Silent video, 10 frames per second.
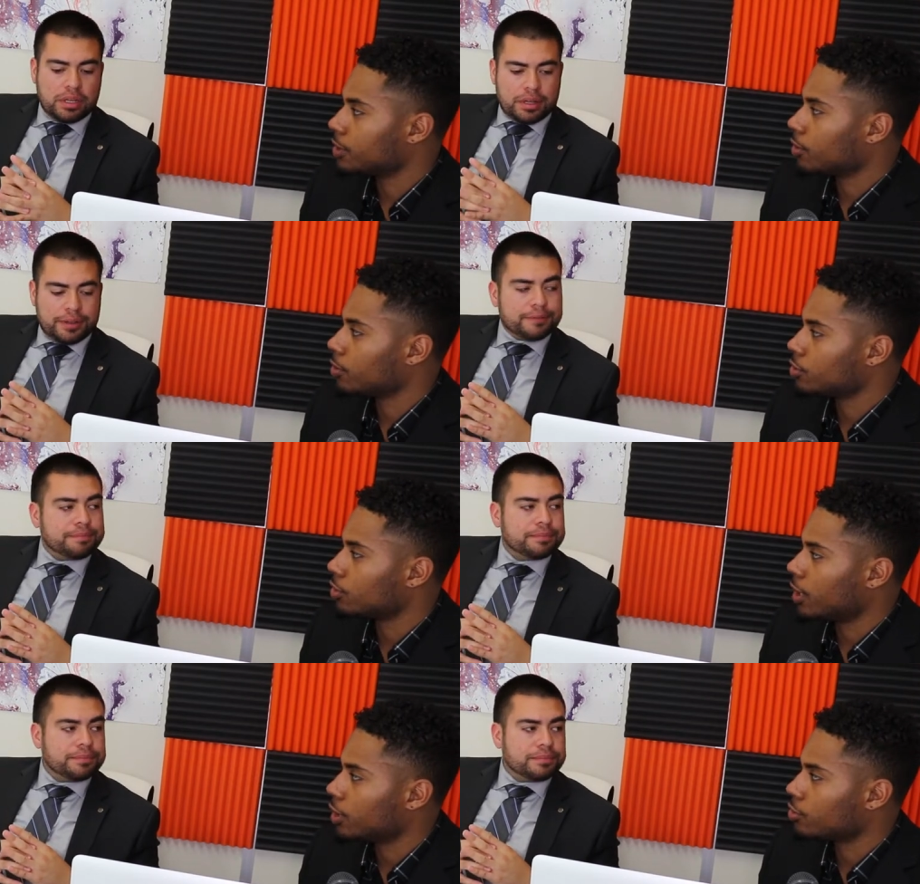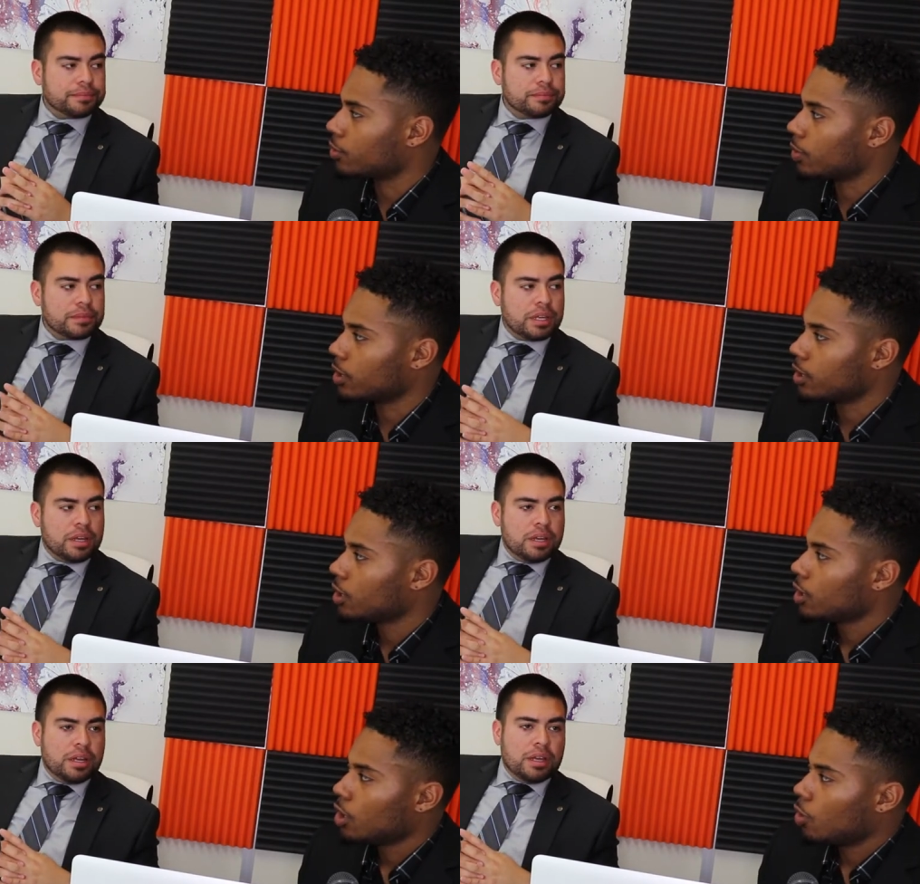Speaker 1: zero to a hundred. What?
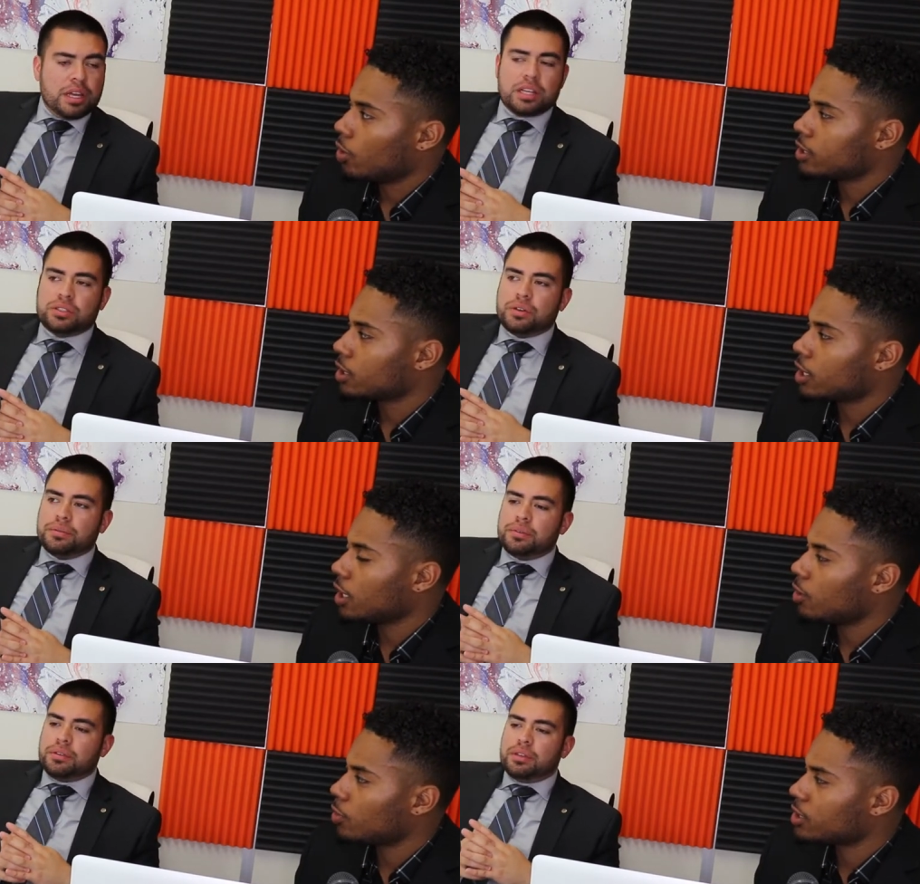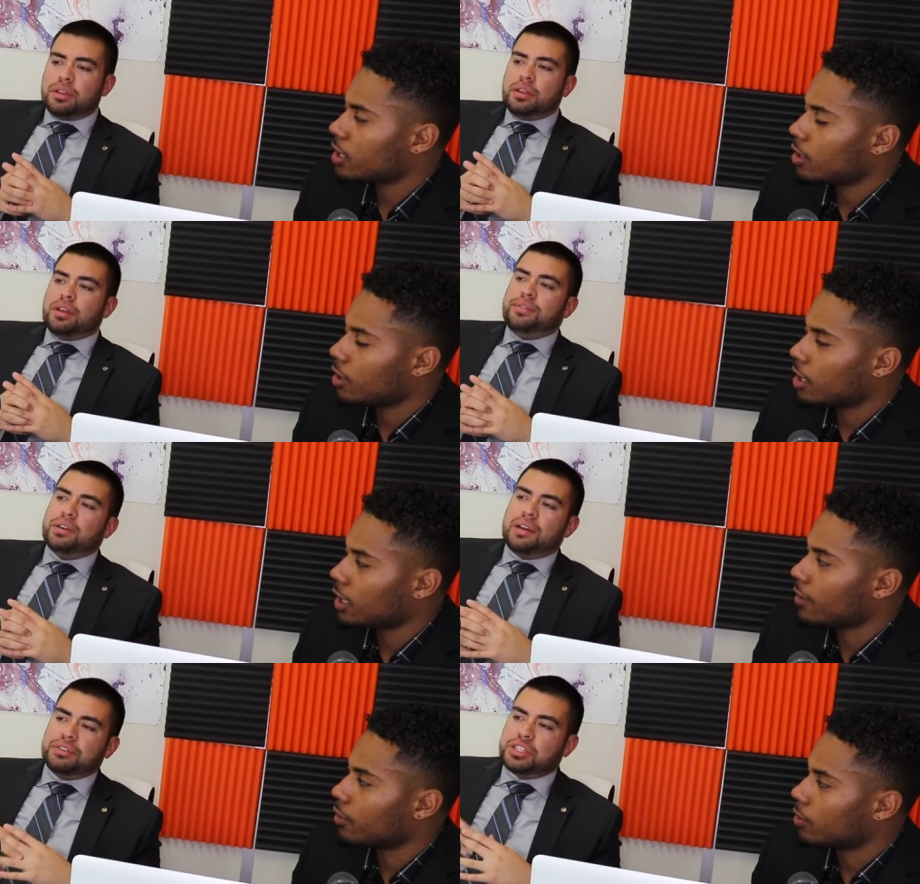What's yeah, so a good? What's a good? If you
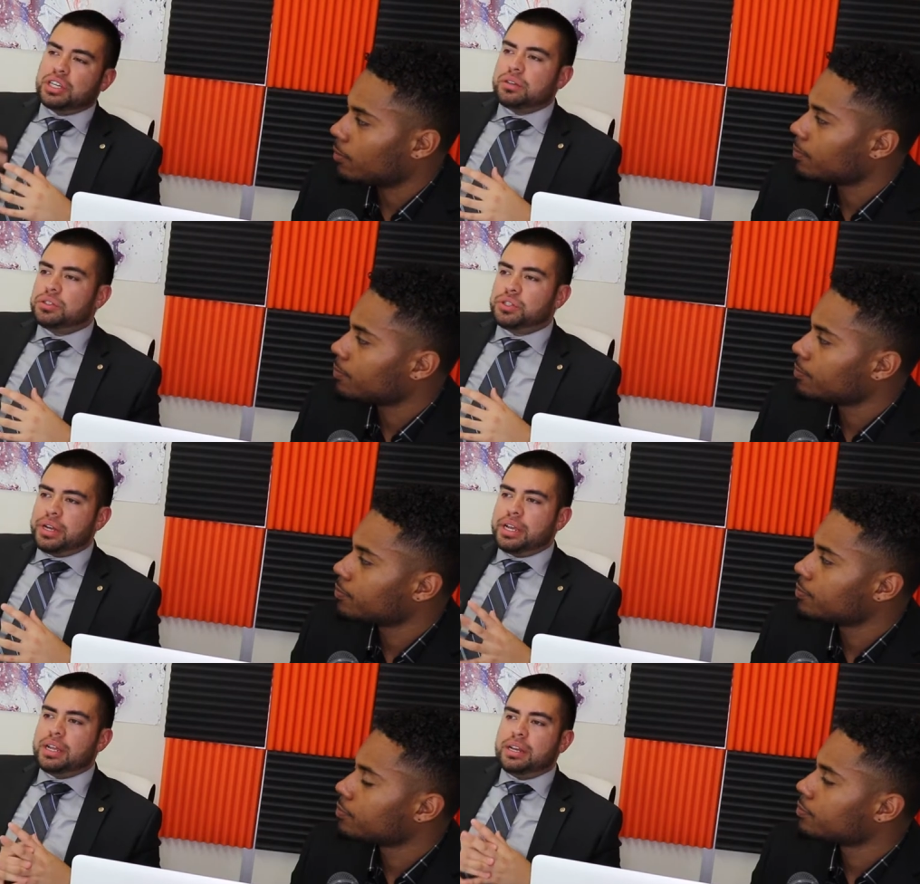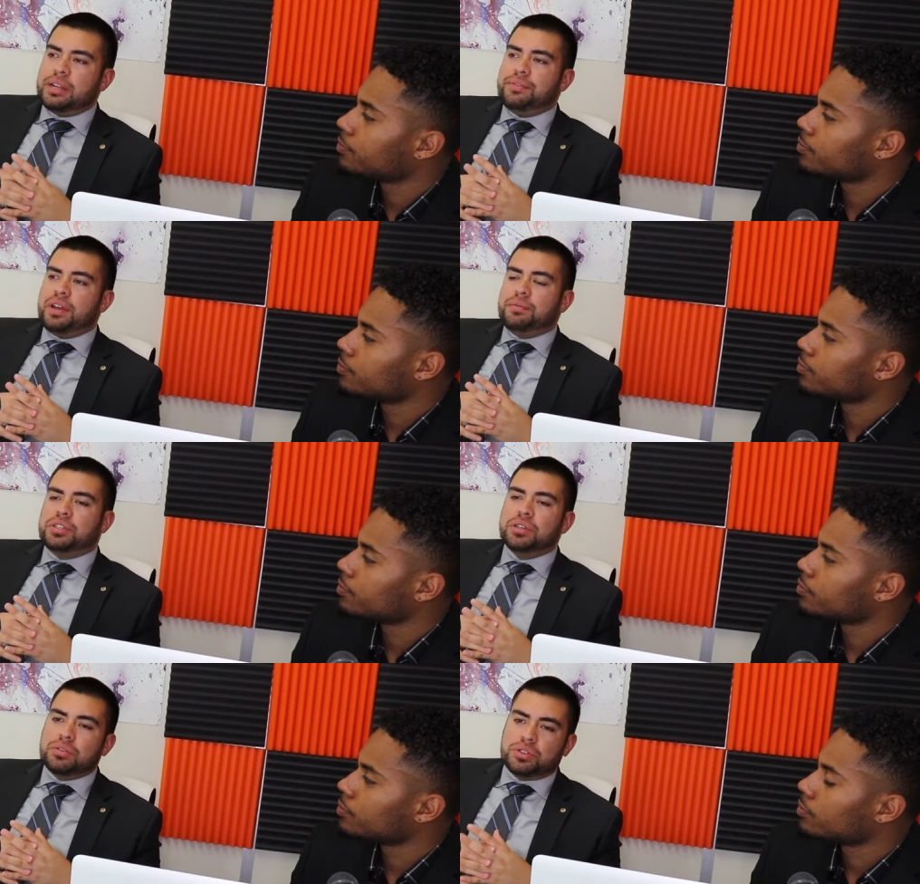uh, have level? children, if you have
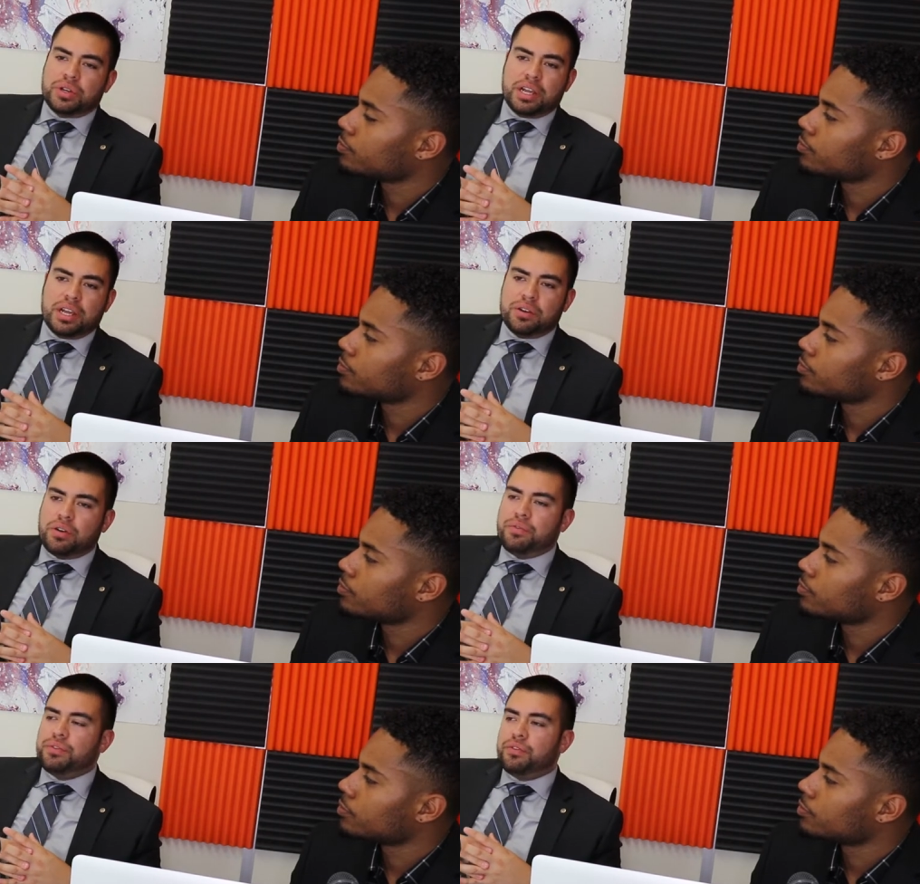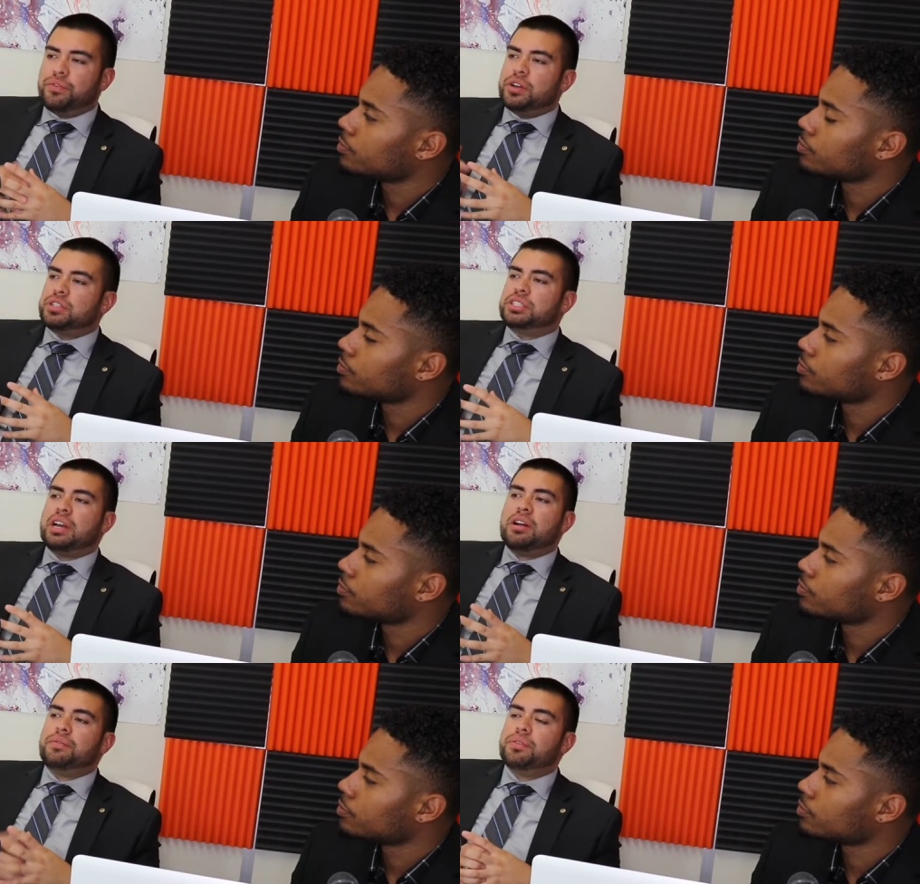children, or if you're for
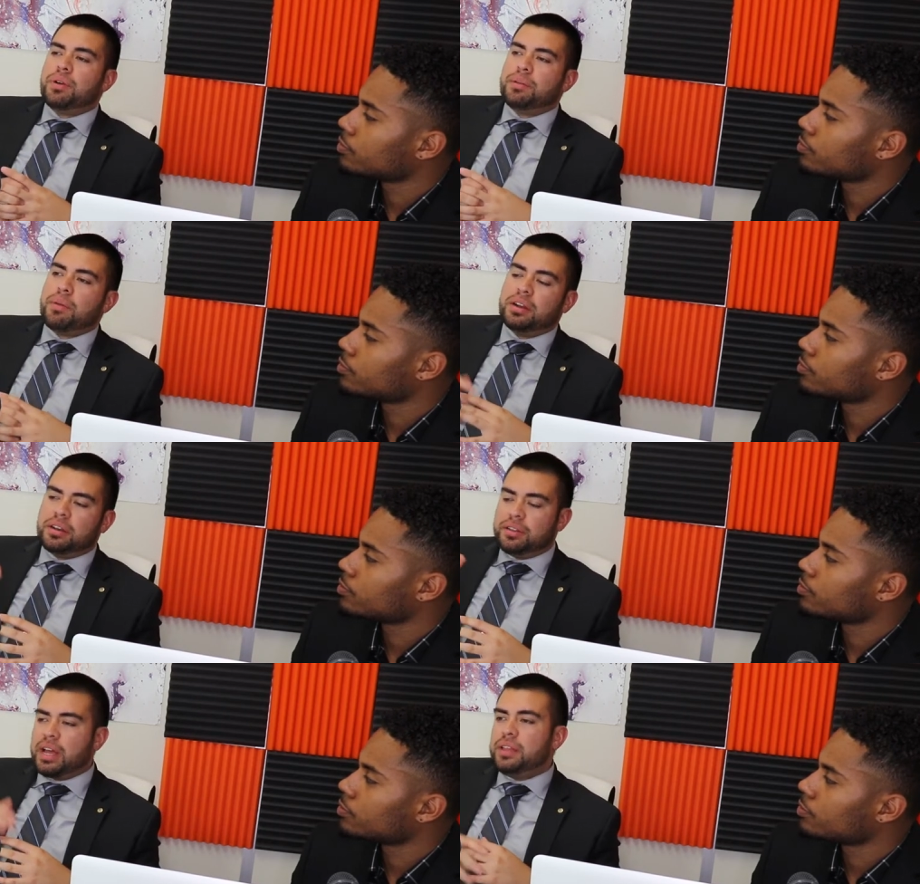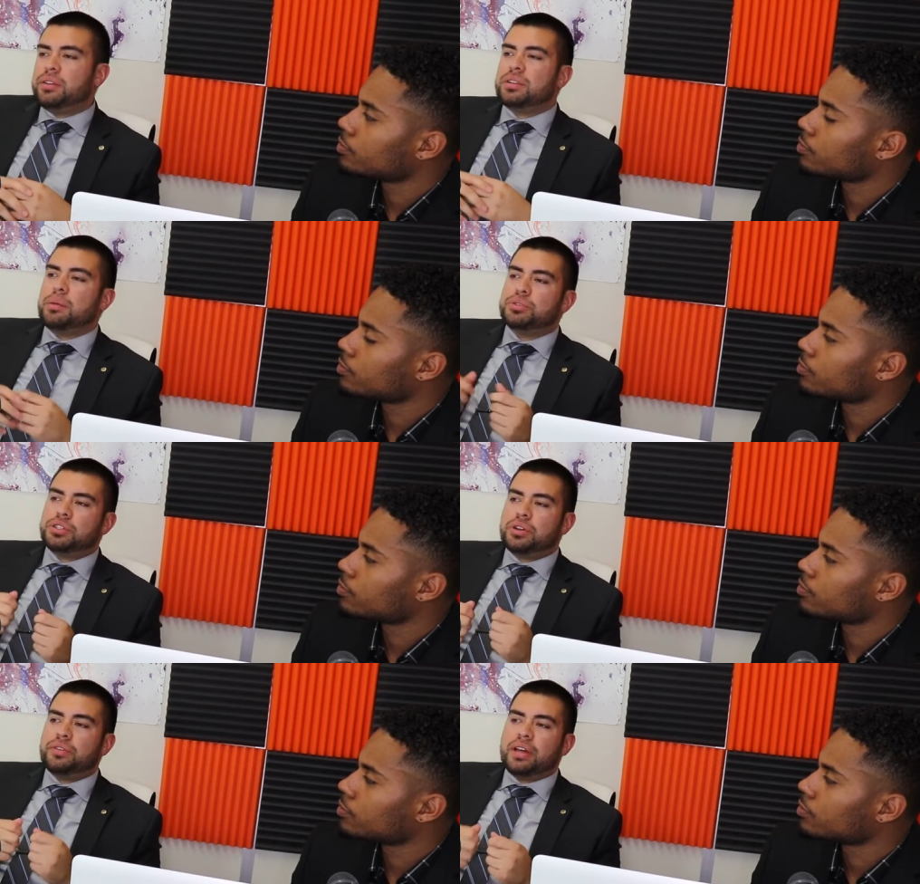yourself, you want to monitor that. There's, I'm
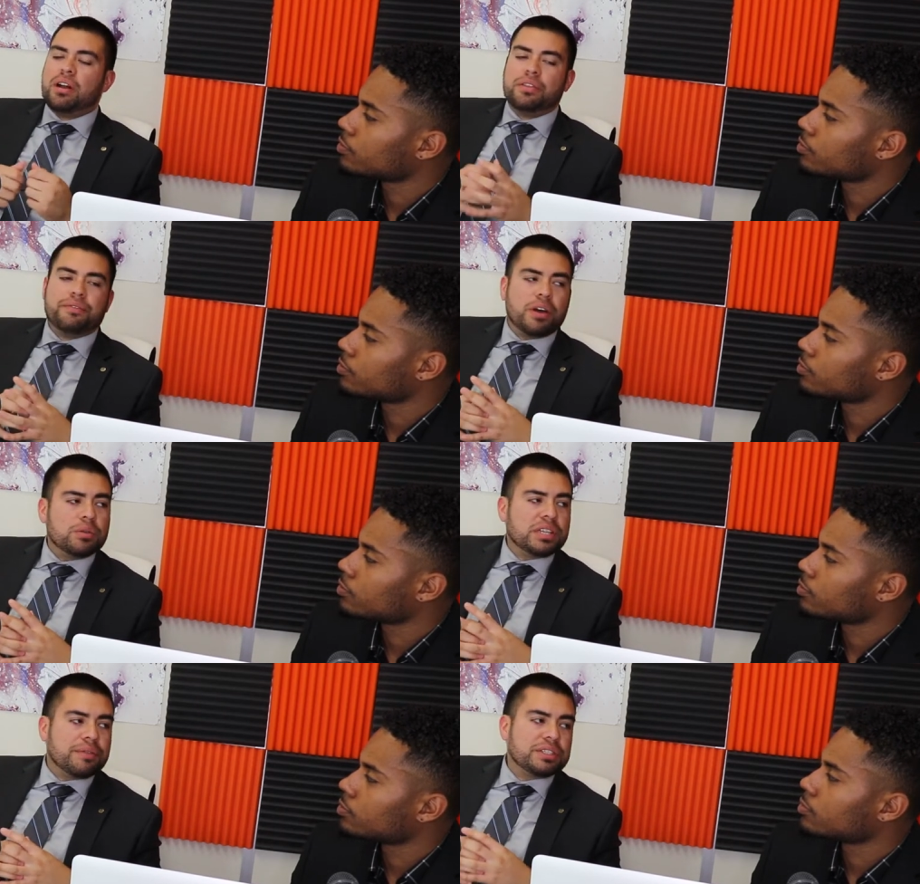sure that all the phones have